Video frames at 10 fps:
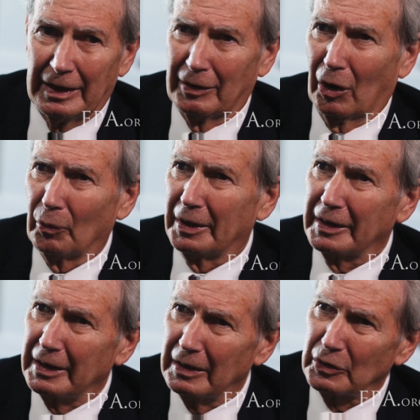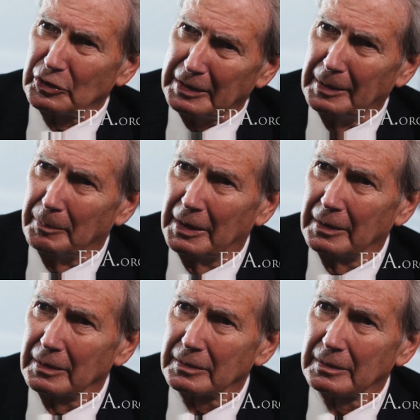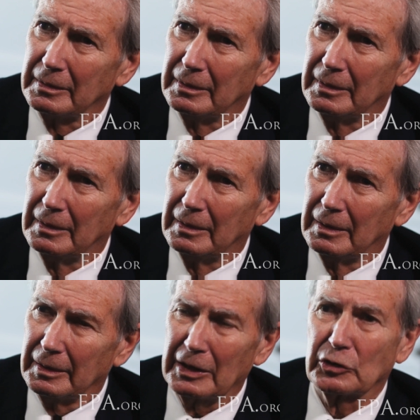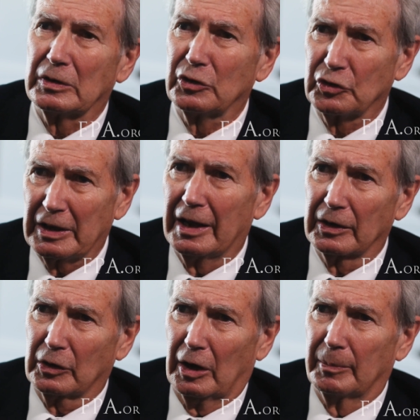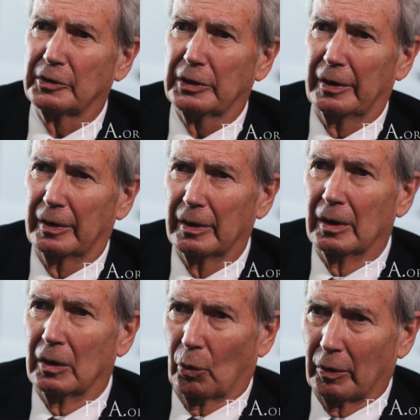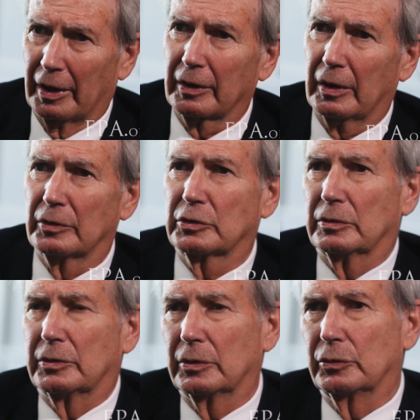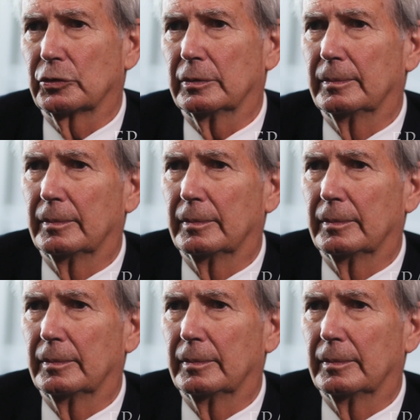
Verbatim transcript: and all they get is 10 minutes. That's a sad commentary on our Constitution.